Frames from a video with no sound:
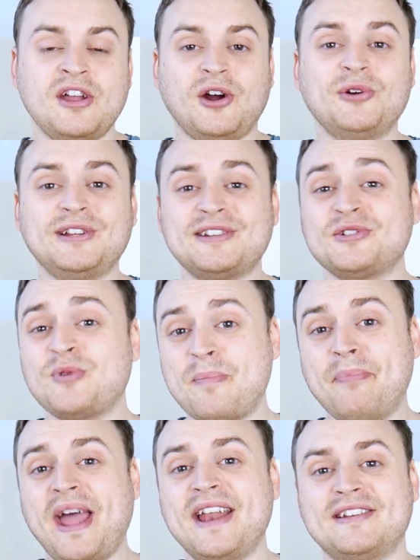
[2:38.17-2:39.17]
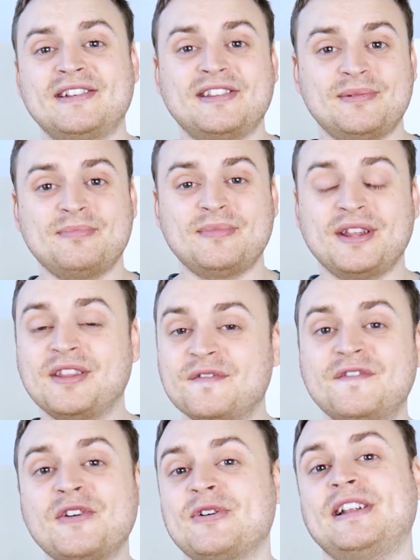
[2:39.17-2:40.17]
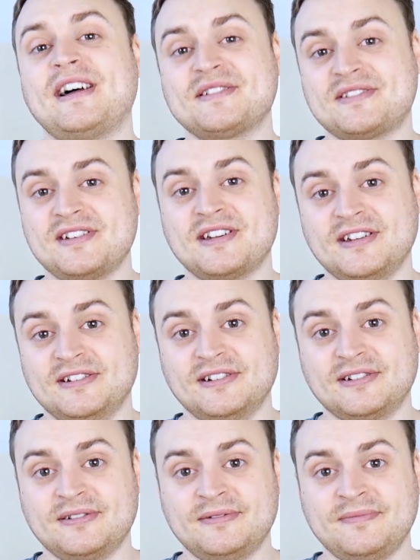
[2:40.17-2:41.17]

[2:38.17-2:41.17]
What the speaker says: only to abandon them at the very last second.